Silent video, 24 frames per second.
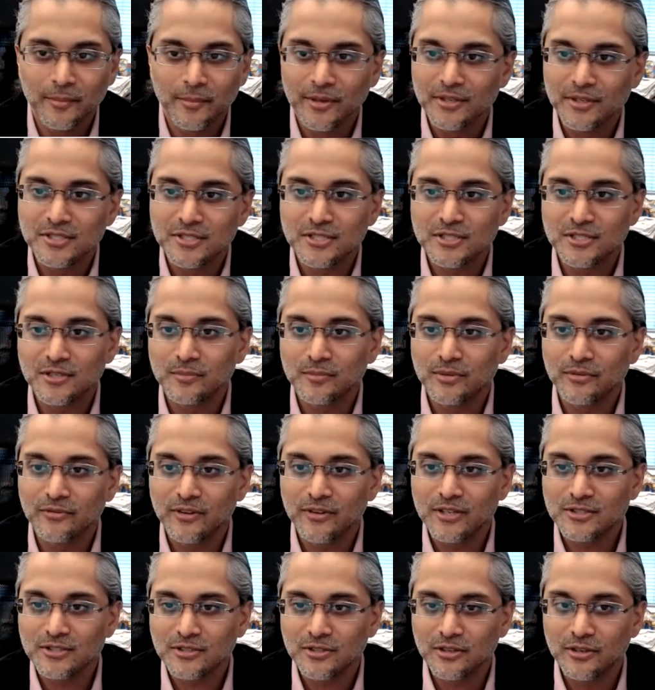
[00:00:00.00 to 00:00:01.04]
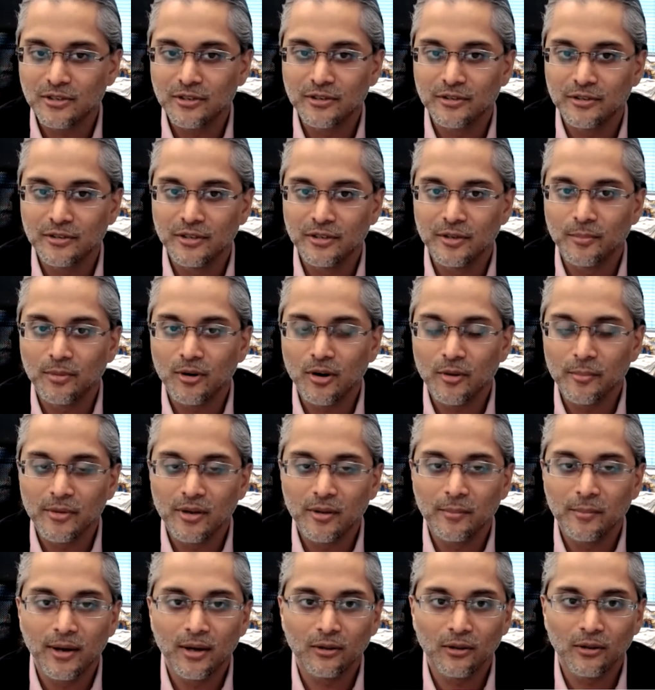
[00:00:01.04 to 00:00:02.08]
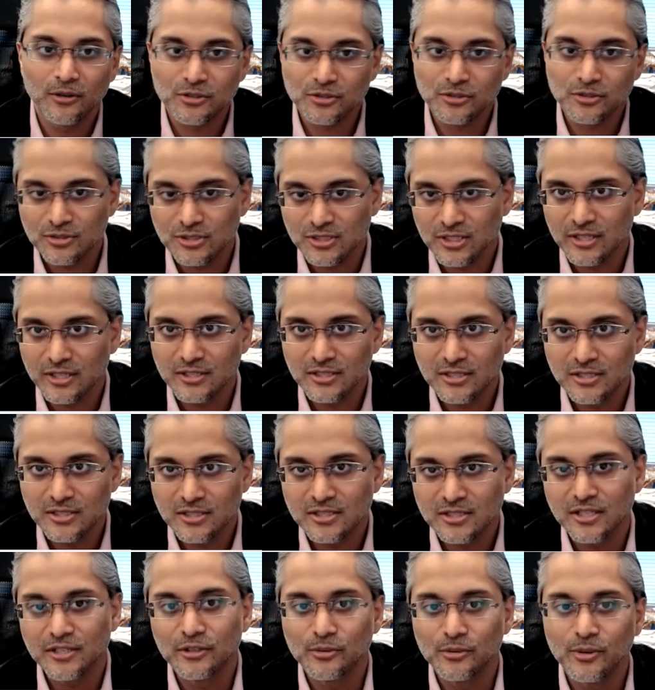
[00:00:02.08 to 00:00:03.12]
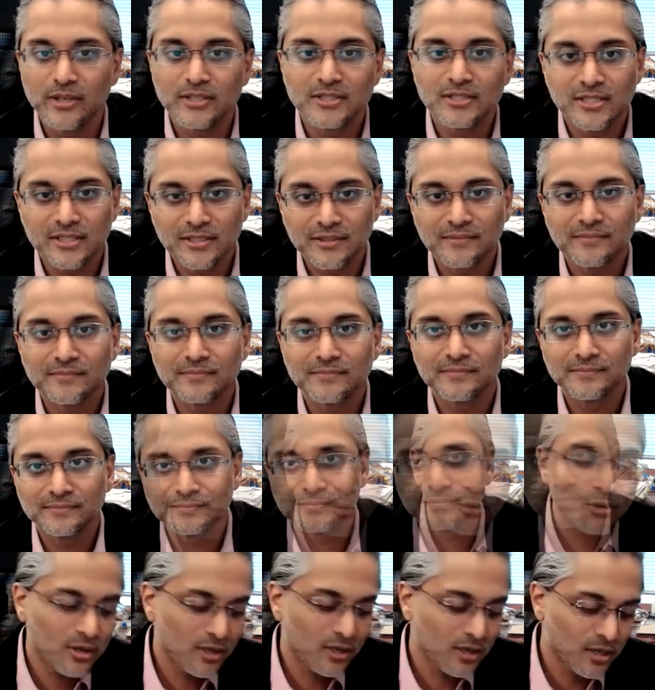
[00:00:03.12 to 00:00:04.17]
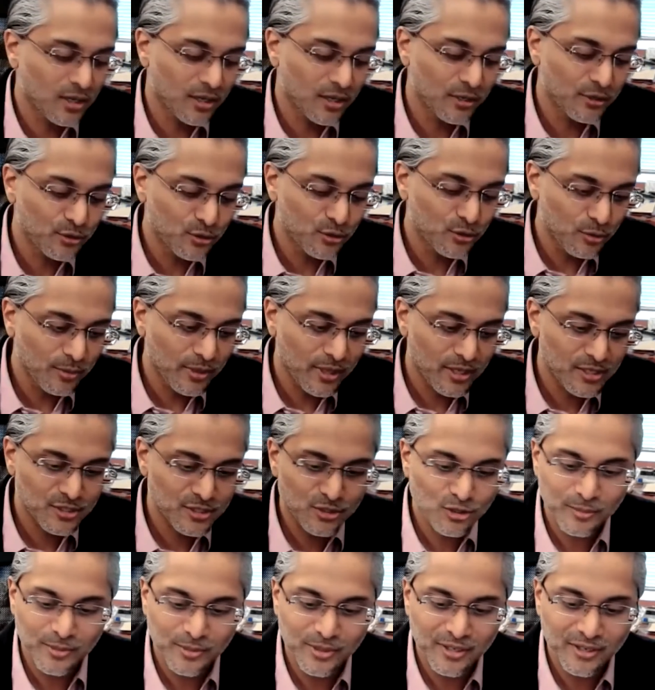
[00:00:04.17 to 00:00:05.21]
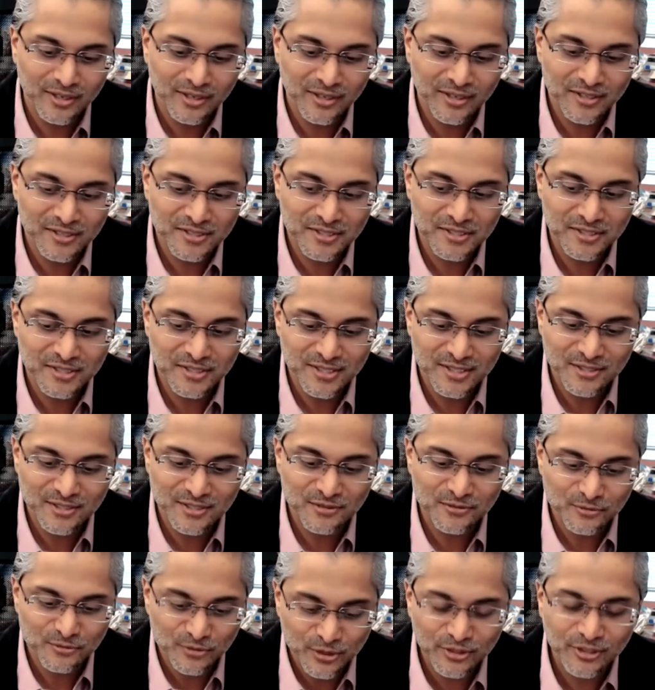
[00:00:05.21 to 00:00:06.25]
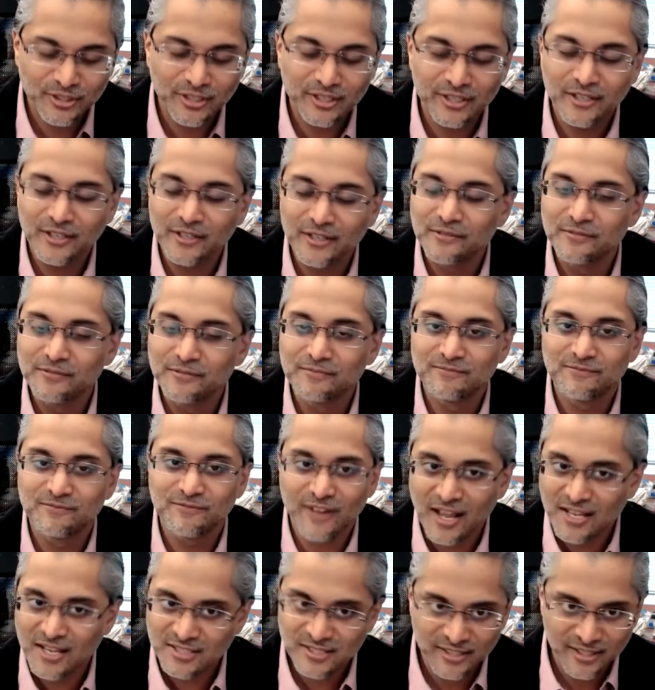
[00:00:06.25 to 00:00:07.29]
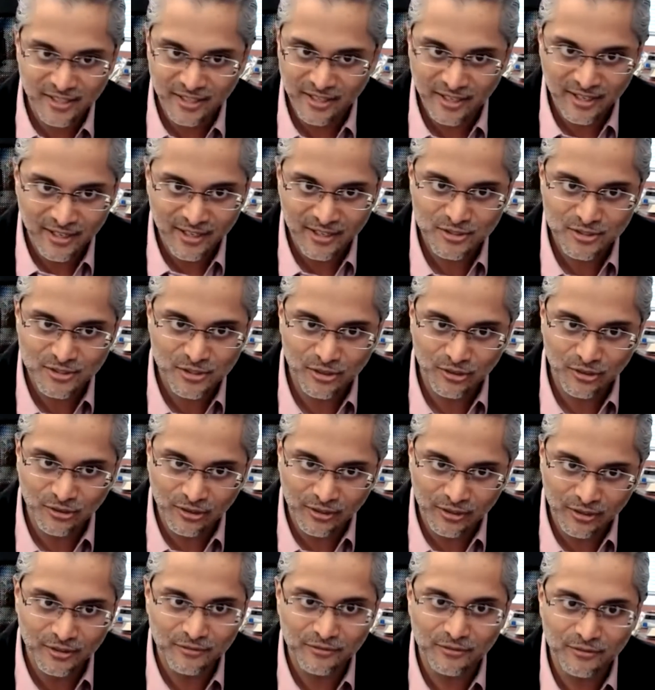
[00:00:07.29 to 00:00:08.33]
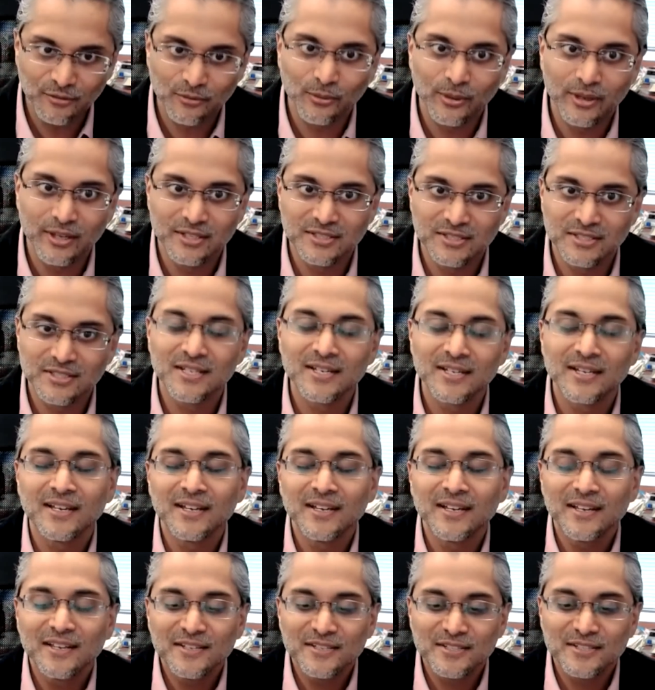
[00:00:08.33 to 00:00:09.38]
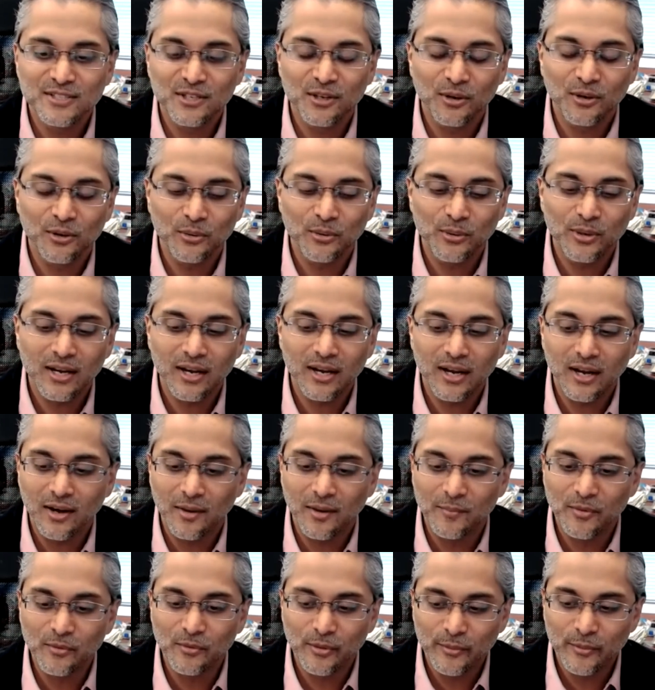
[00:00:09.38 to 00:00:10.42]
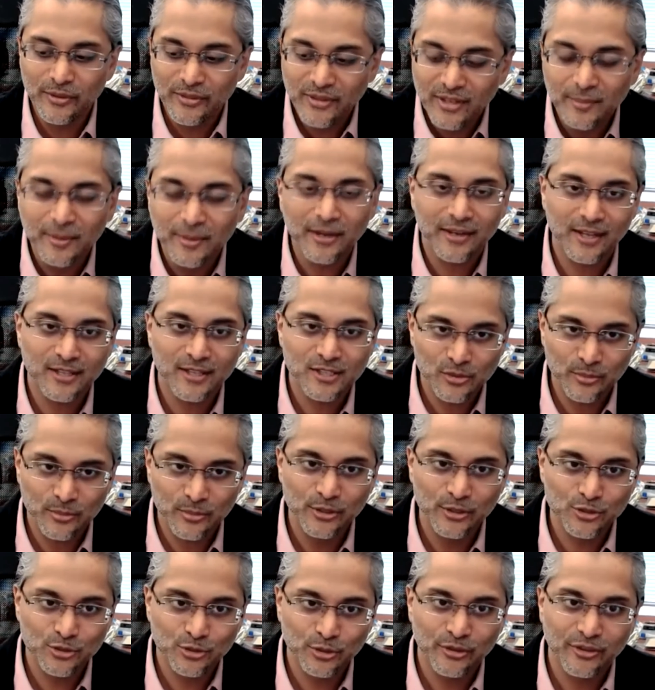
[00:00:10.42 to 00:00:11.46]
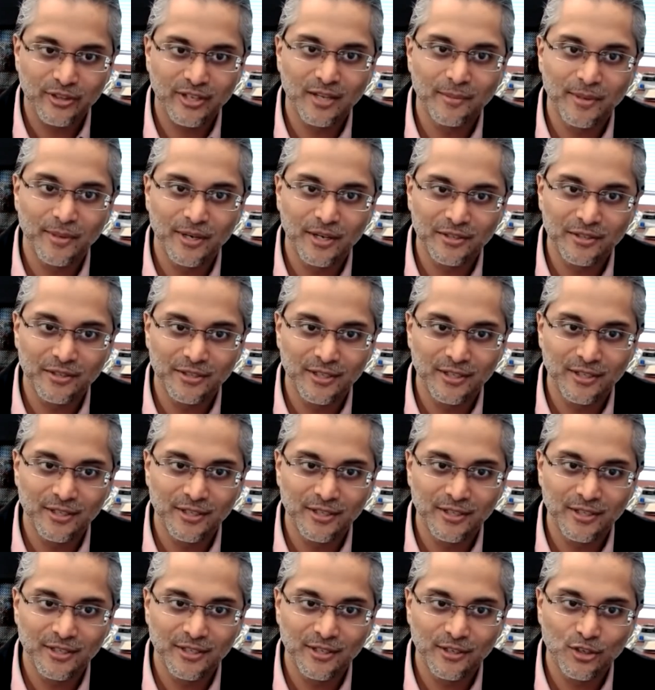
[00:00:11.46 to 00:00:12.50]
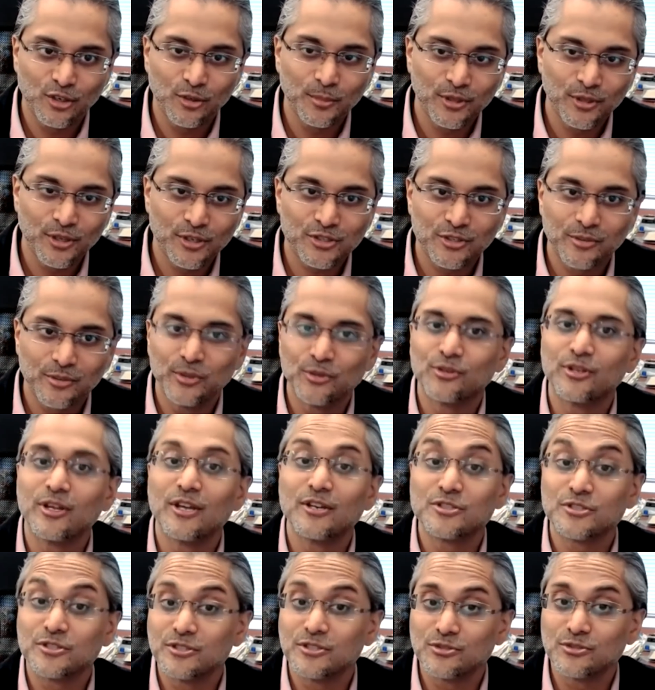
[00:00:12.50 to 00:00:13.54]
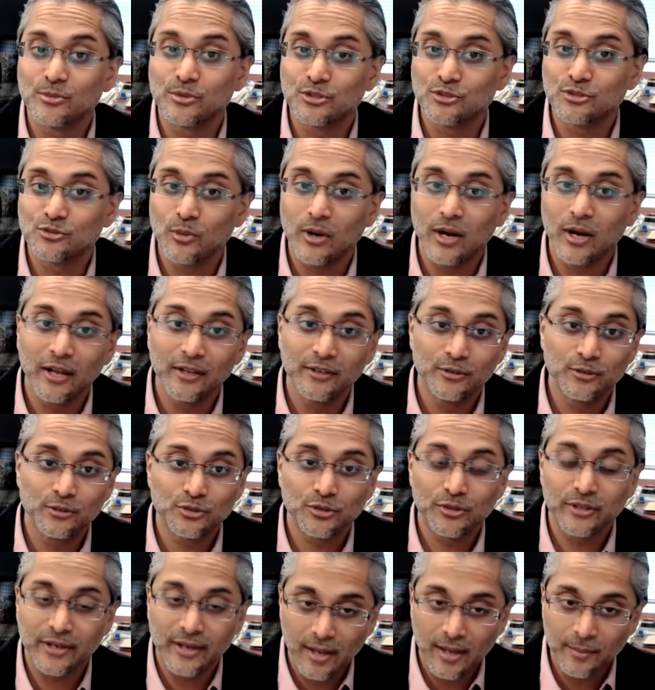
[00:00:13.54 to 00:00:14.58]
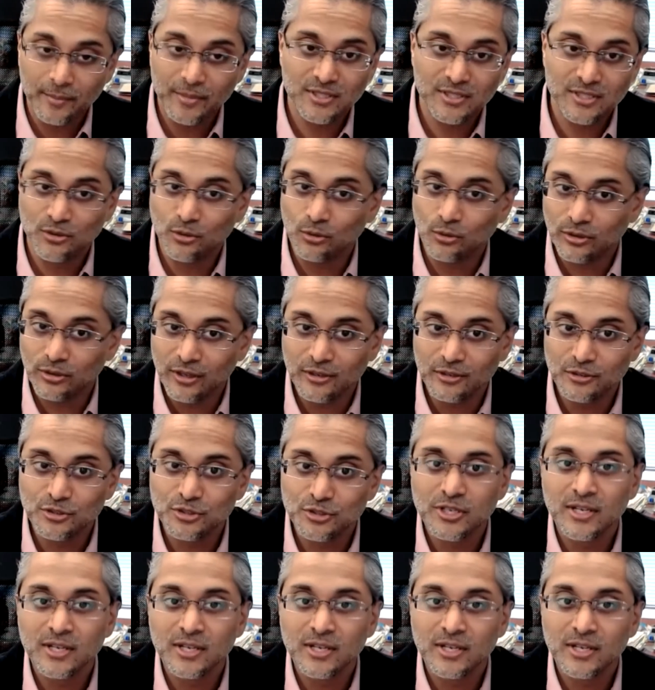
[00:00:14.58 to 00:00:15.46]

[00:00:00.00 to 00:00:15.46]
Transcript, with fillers: I'm an assistant professor in the Department of Biological Sciences at UIC. Neuroblastoma is this really fascinating cancer in a lot of different ways. So um, when we think about cancer, we usually think about the accumulation of mutations, which is why usually it happens in old age.